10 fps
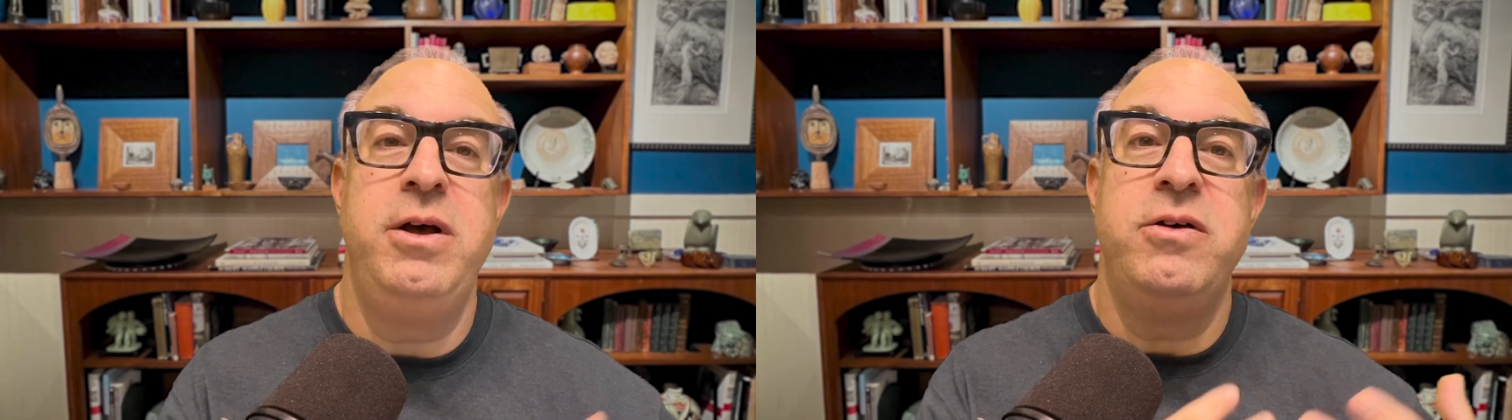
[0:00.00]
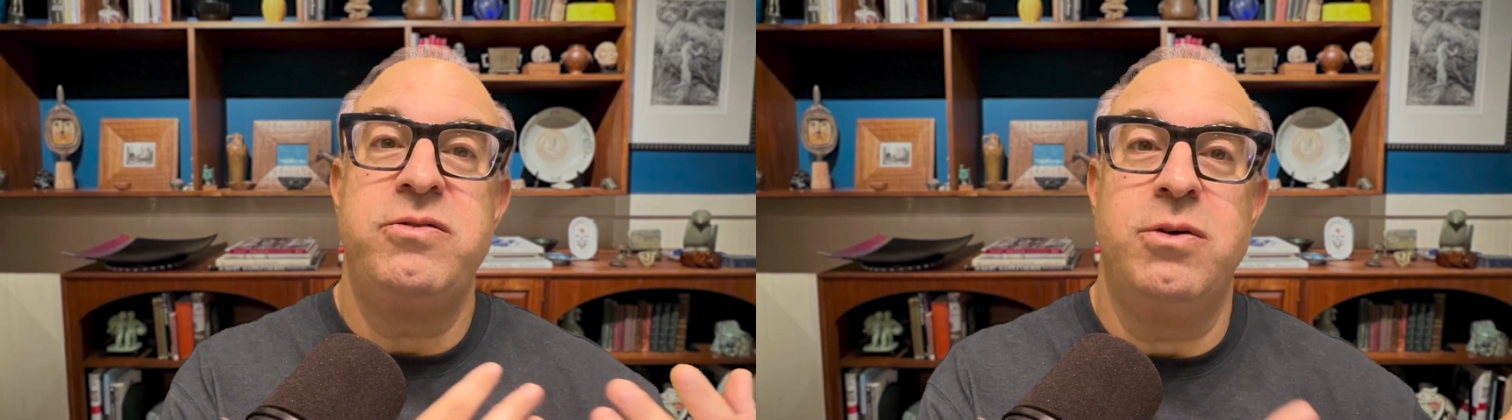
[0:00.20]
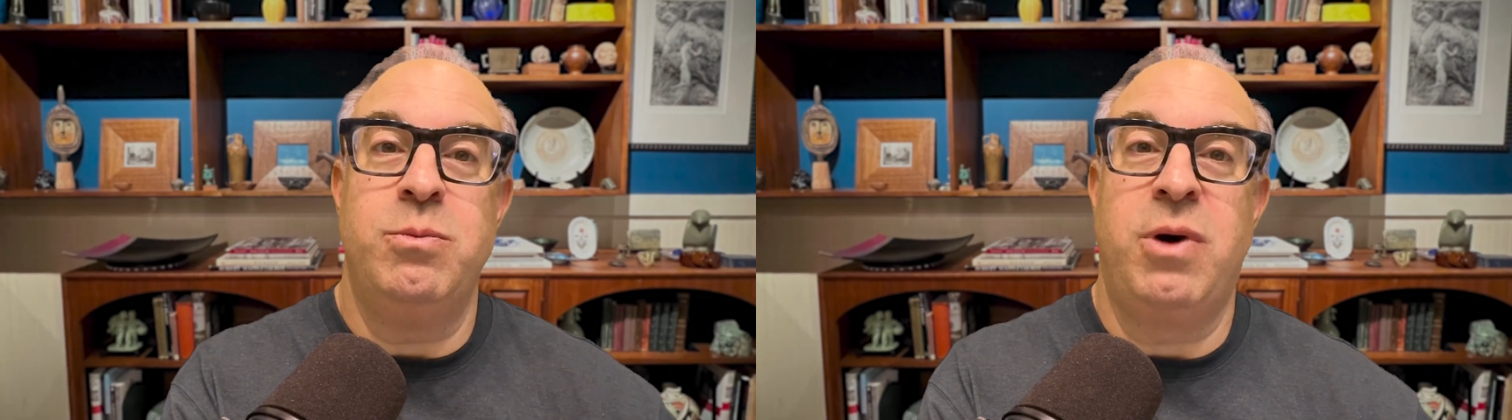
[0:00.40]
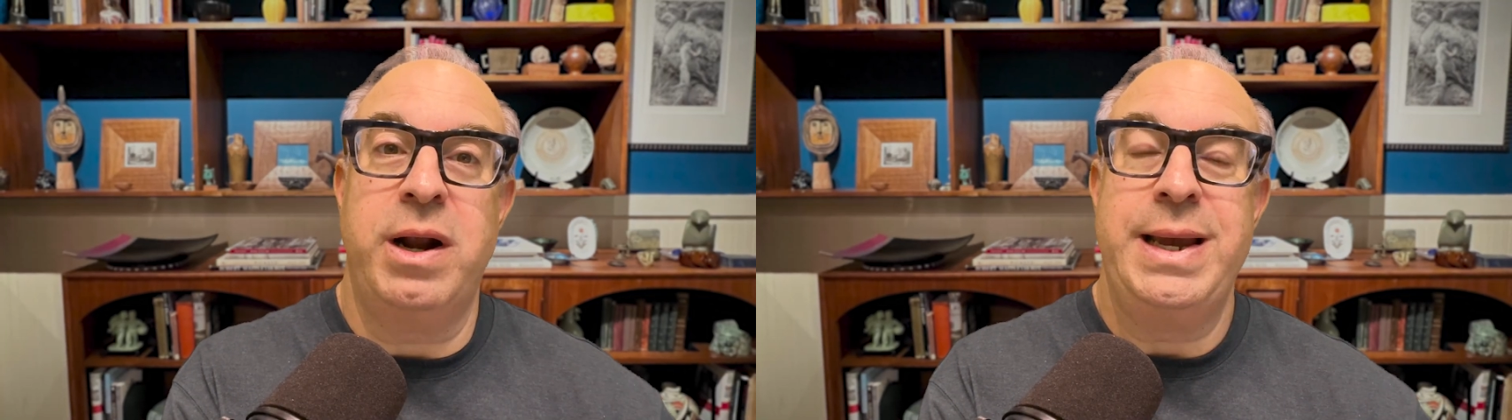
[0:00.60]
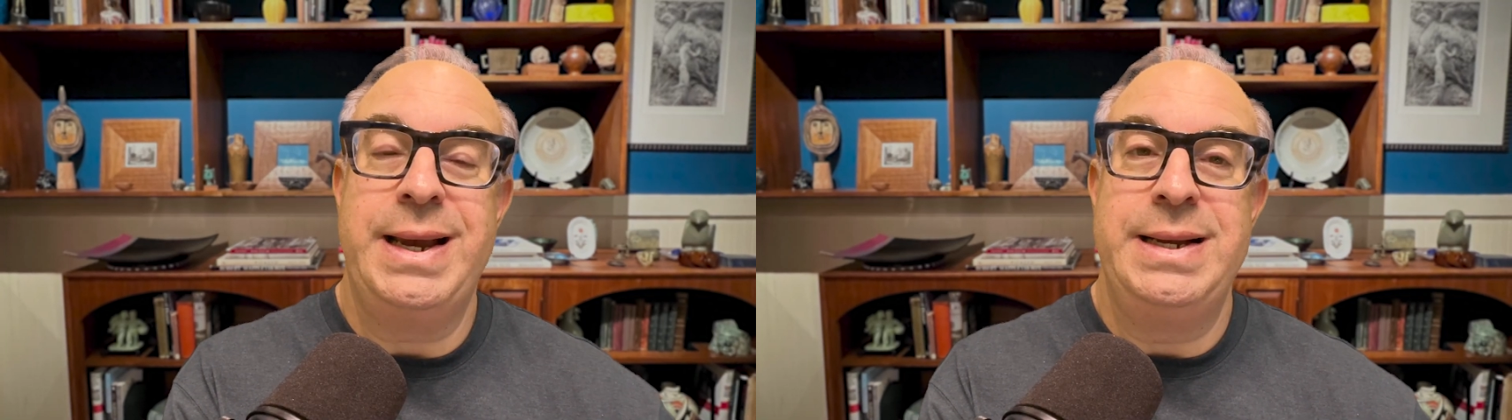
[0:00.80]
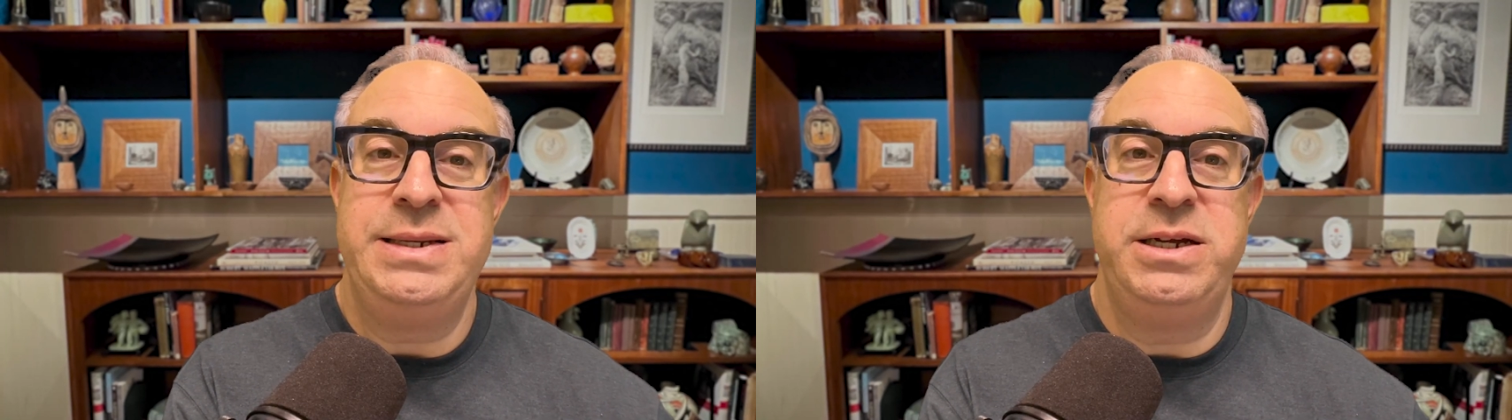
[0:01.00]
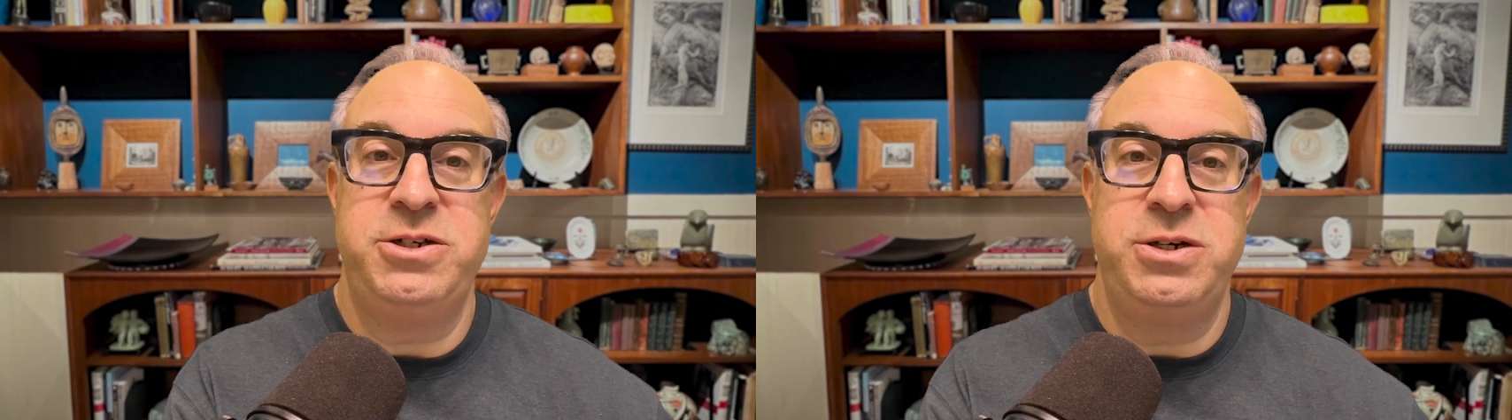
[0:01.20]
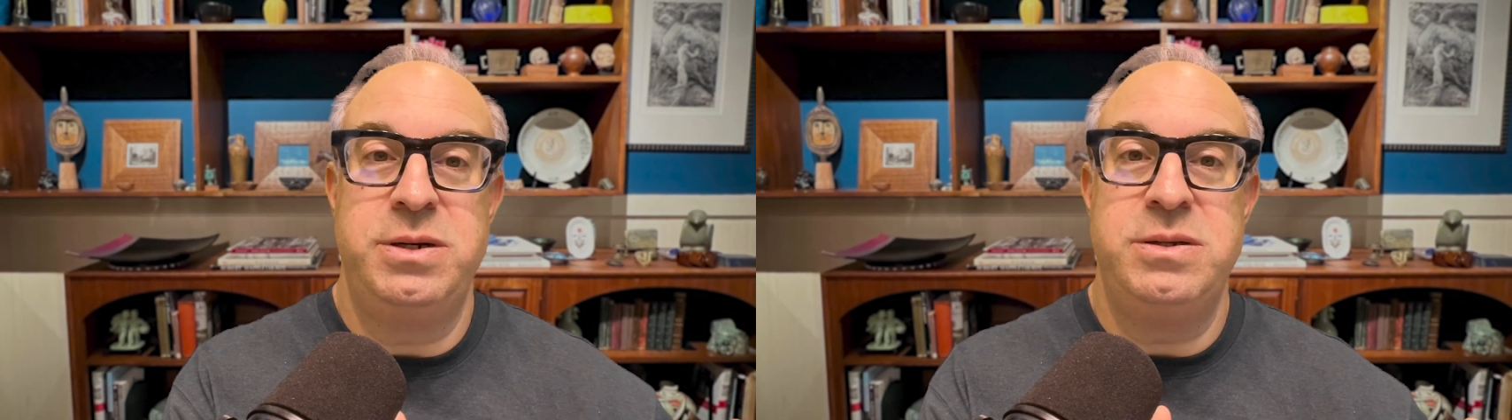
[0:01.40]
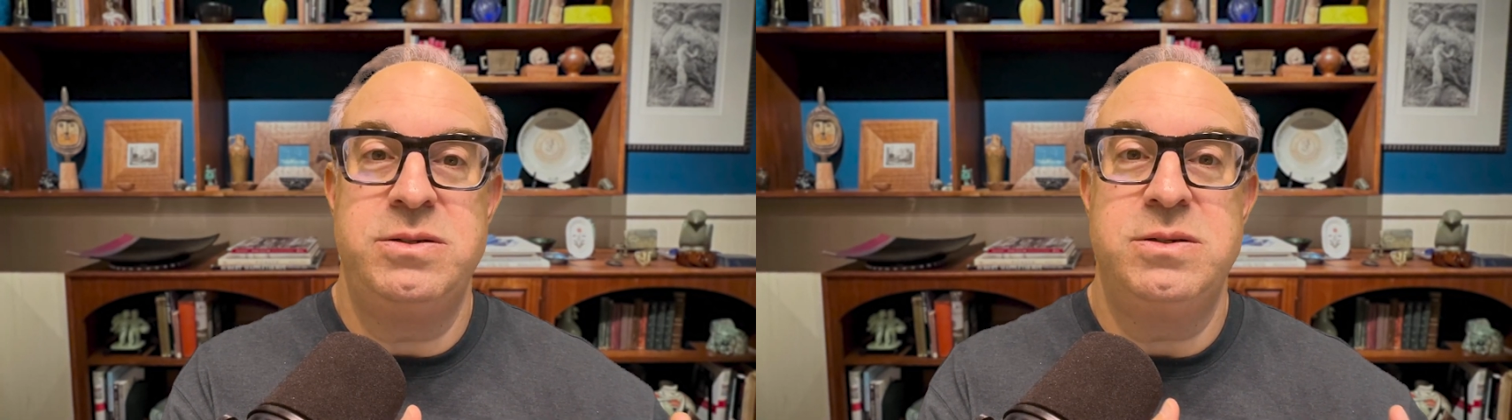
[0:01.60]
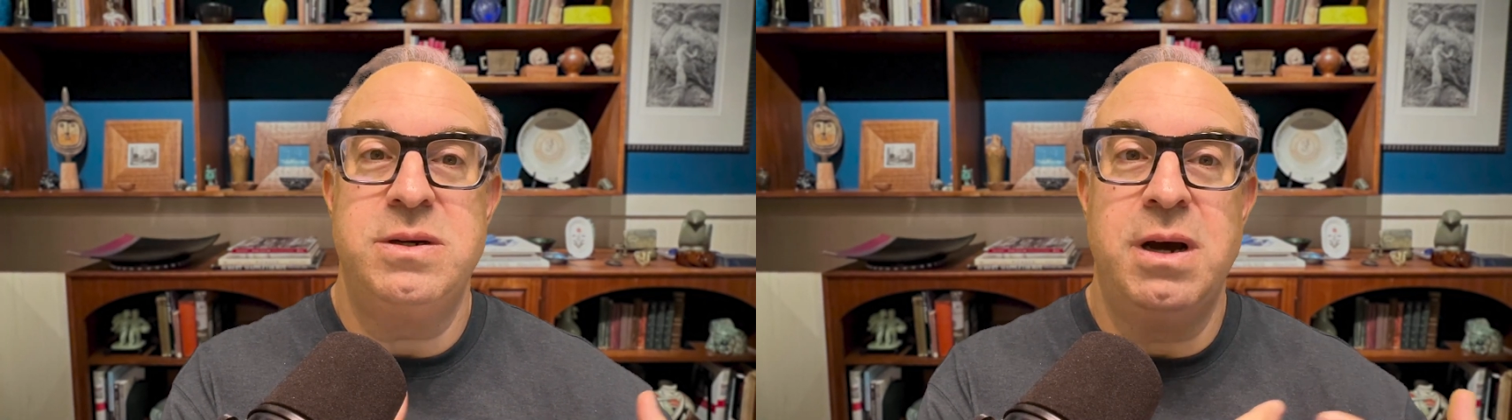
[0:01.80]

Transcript: So market conditions,